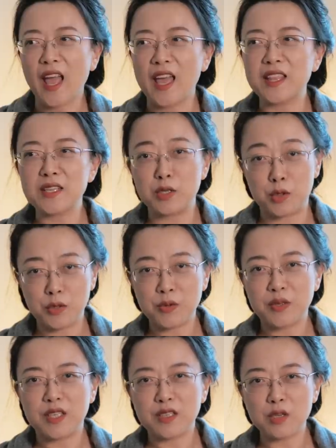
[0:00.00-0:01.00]
And the
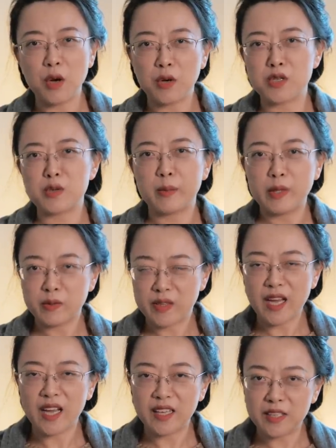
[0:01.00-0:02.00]
story talks about
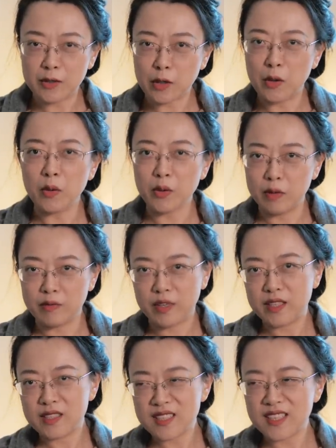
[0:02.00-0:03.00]
that at the core of
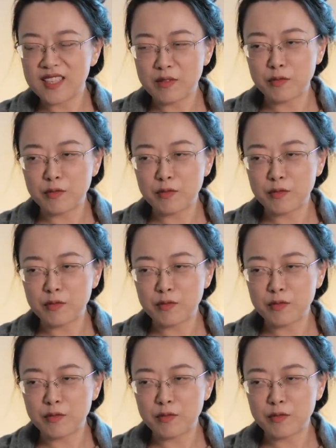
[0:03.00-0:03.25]
it.